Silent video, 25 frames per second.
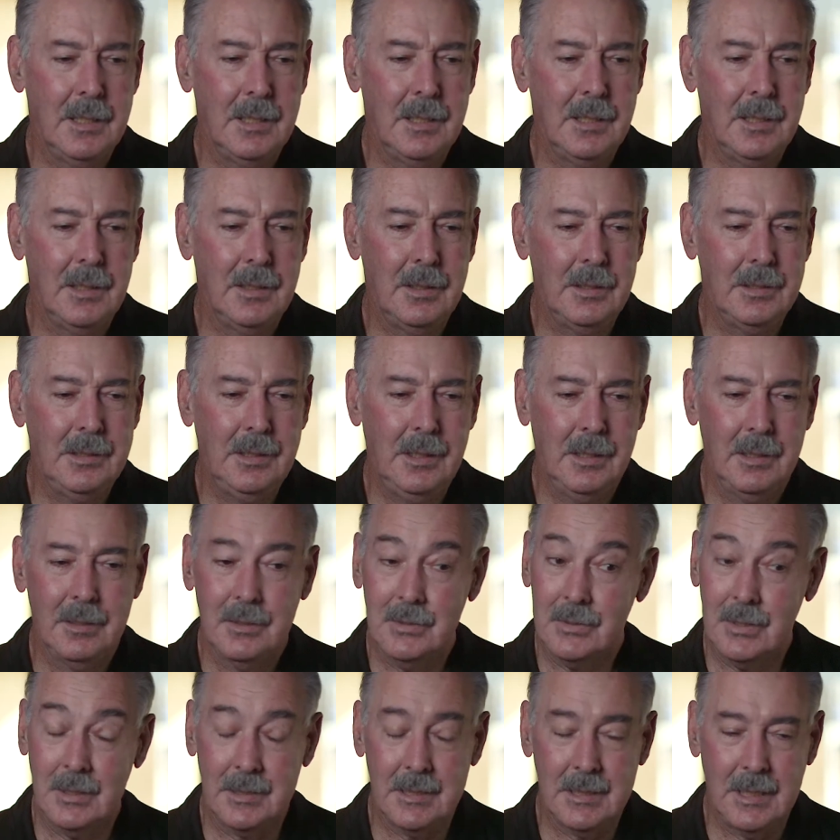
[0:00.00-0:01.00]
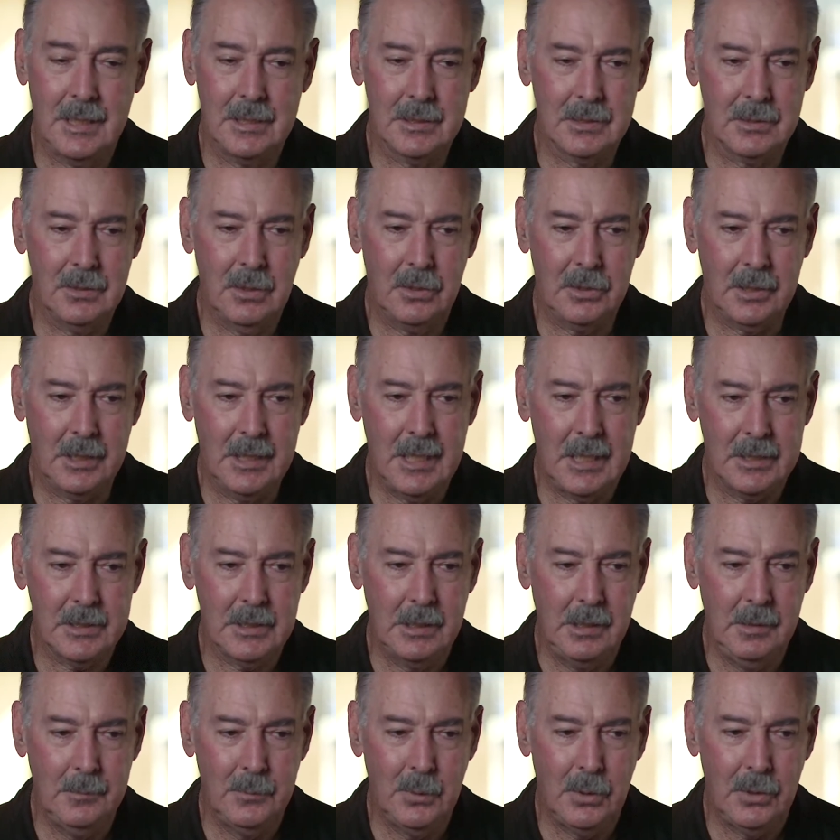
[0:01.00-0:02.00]
I say, there's a lot of
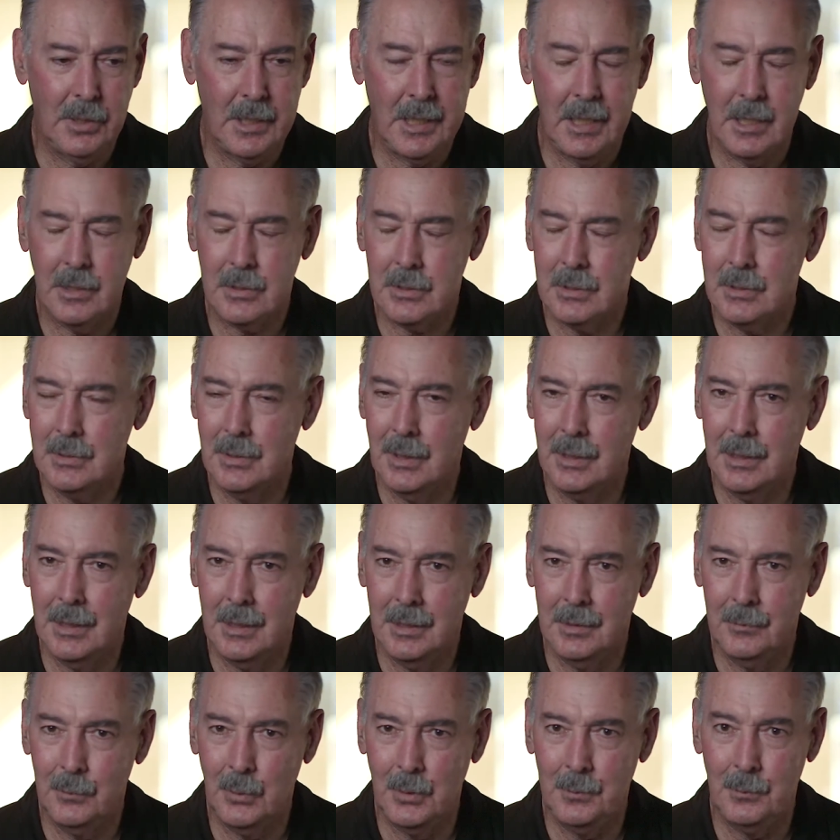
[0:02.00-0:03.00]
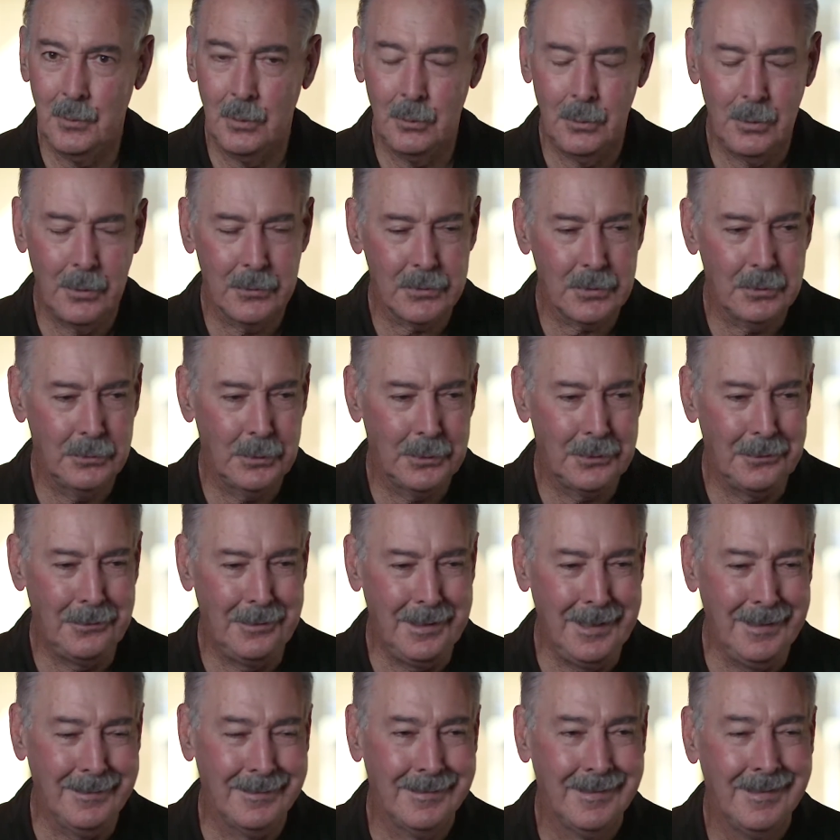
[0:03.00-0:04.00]
cussing in my house when my wife's not
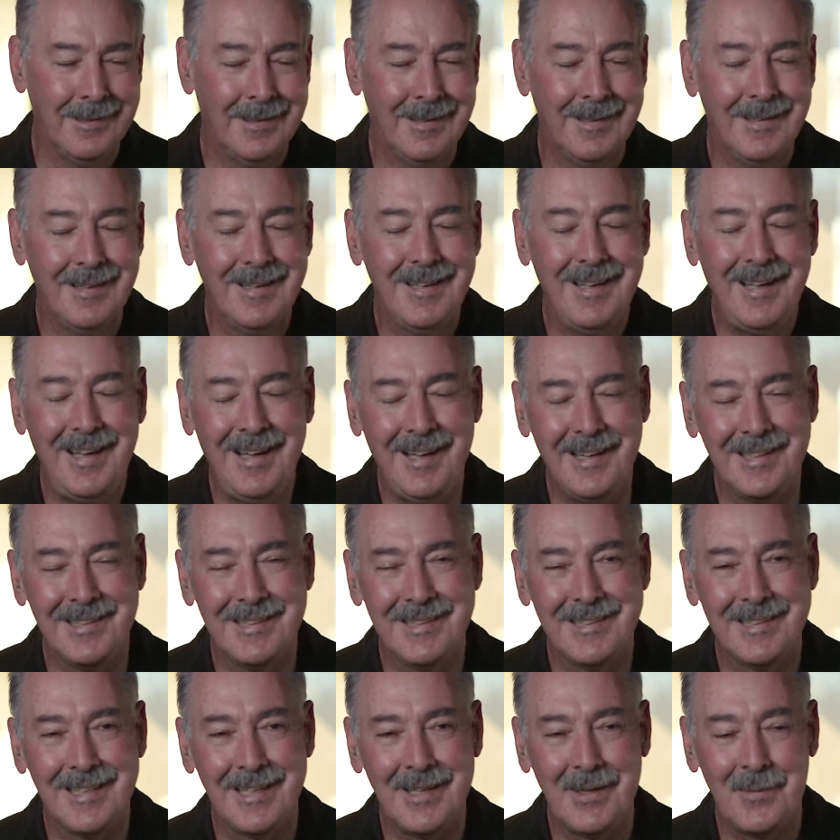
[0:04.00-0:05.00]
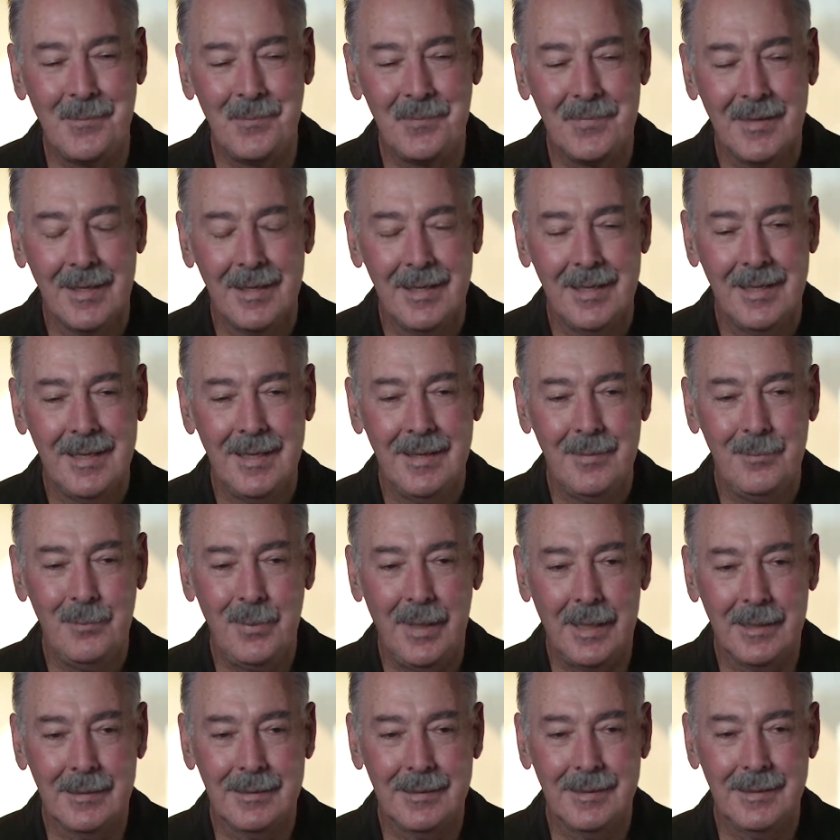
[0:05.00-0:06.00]
around. And,
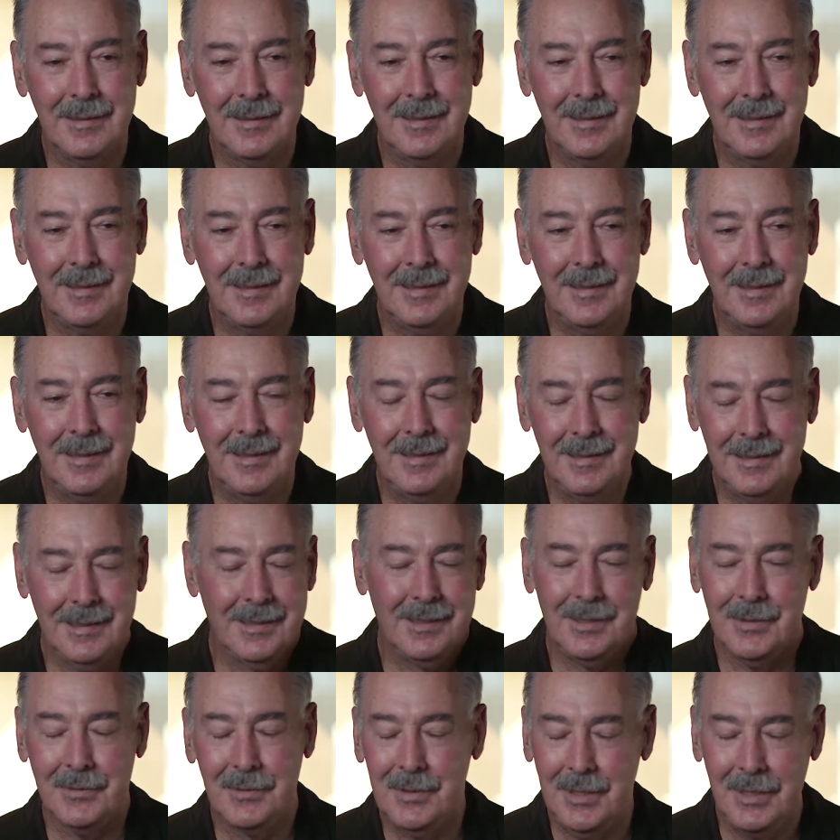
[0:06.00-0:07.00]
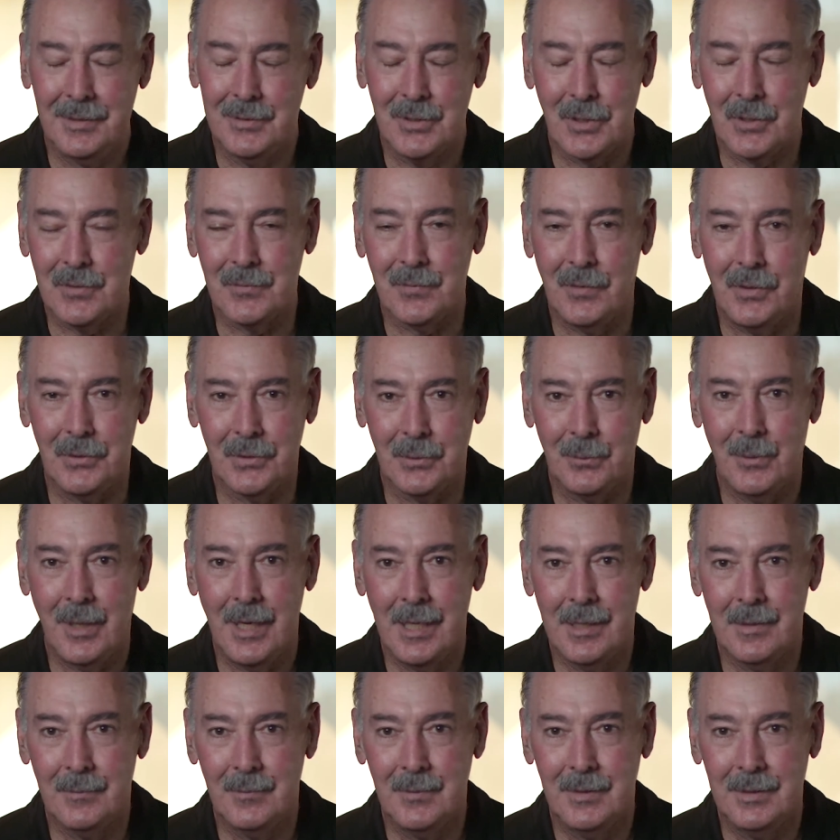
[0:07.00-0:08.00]
but you just find a
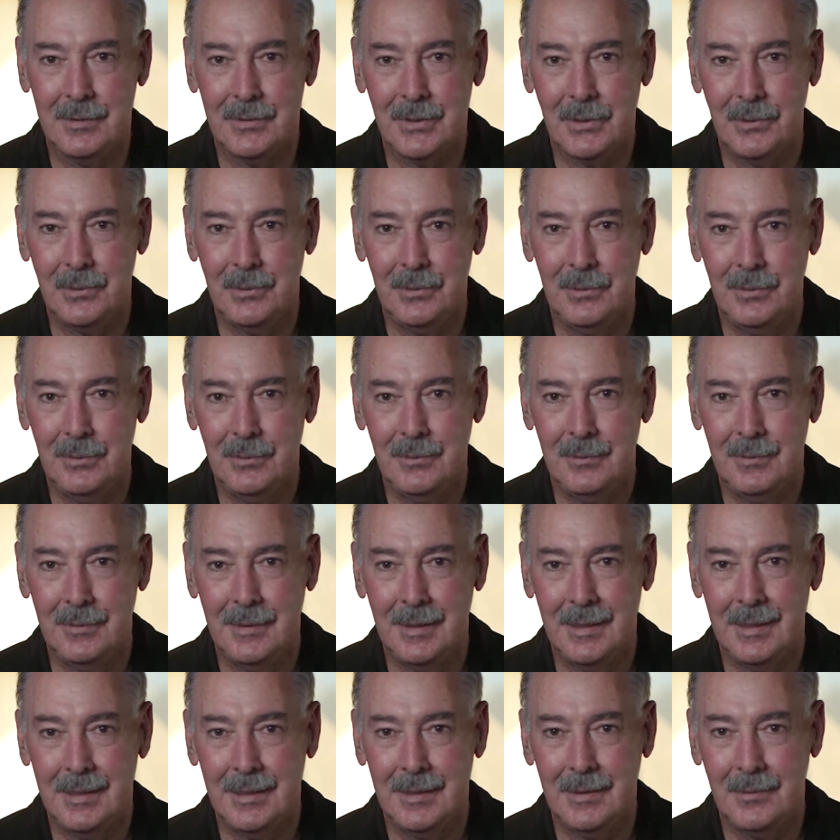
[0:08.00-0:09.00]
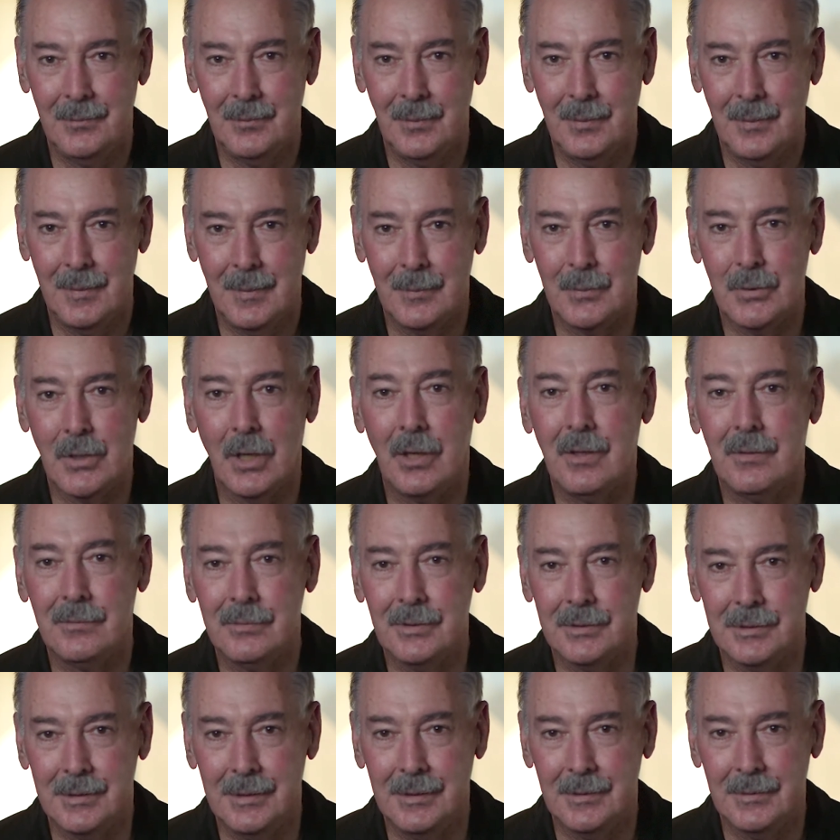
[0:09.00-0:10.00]
way to absolve
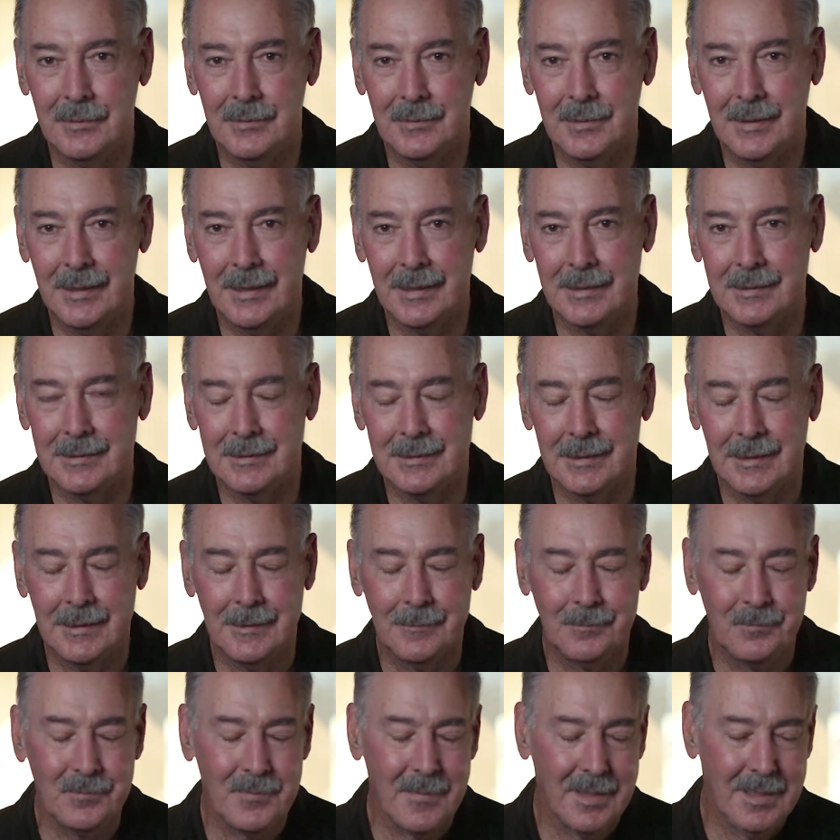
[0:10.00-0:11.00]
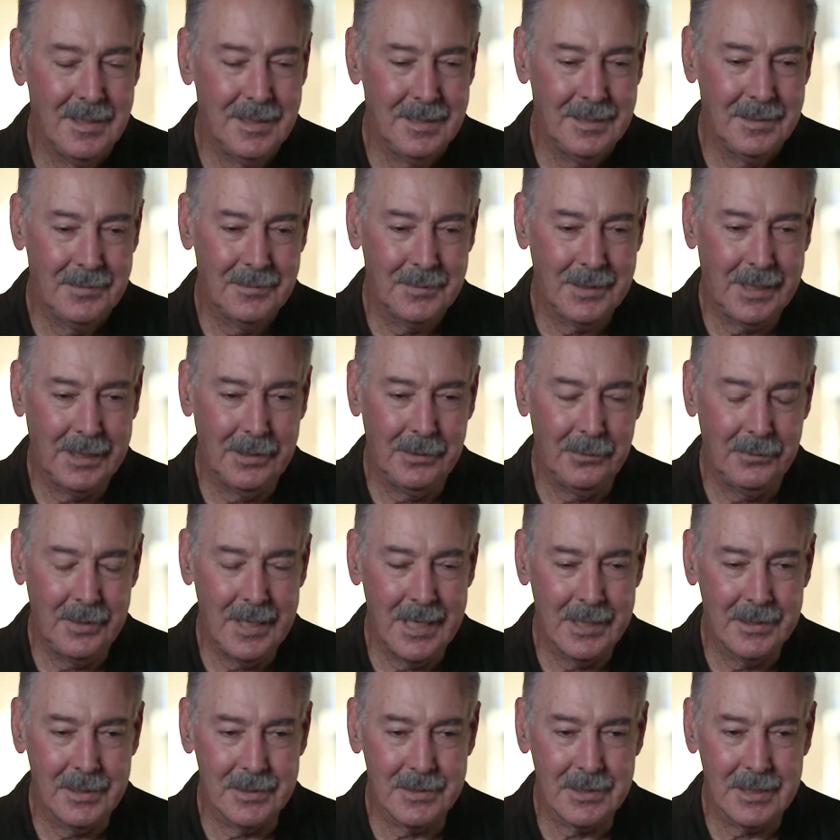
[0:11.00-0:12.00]
it and get
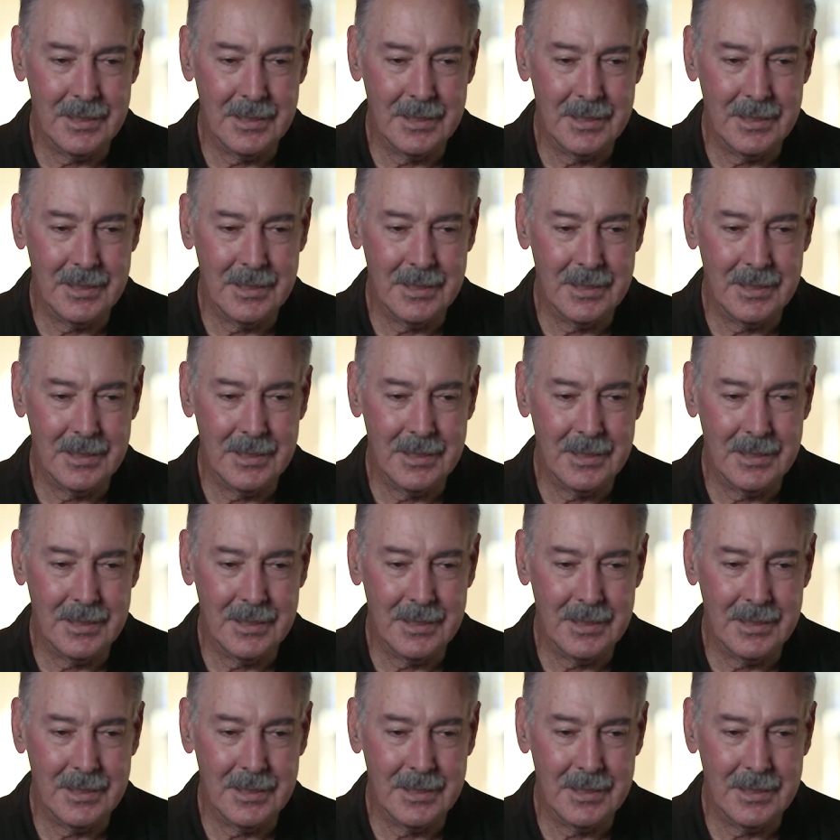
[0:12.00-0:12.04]
around it.